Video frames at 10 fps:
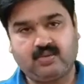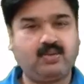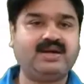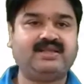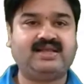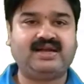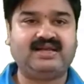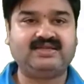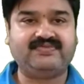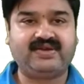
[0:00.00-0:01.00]
One other
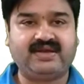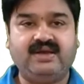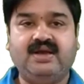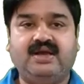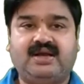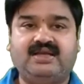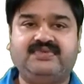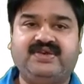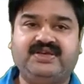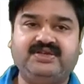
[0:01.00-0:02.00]

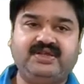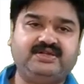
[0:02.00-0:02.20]
classification that